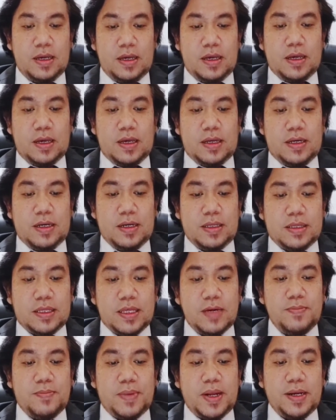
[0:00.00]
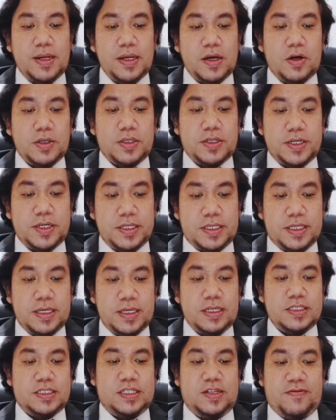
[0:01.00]
the term planning authority is
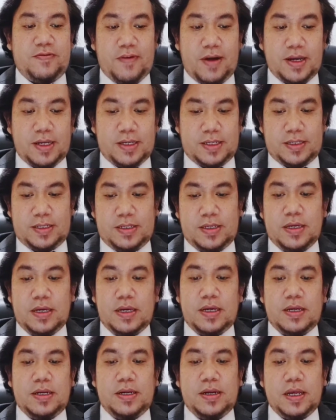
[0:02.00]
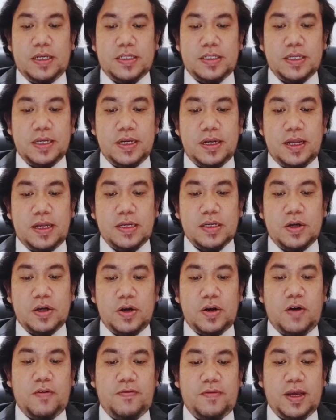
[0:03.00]
defined. The National Land Code
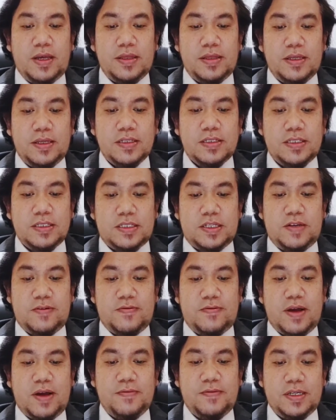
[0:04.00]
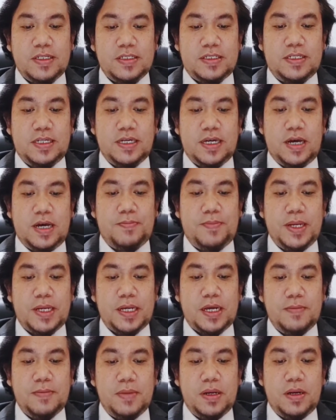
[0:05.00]
of 1965 is the
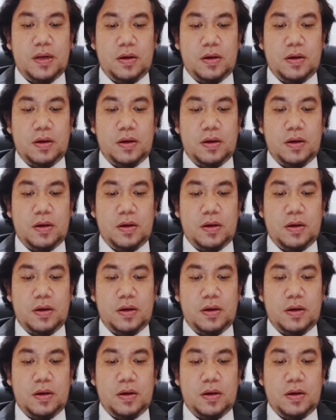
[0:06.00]
applicable law.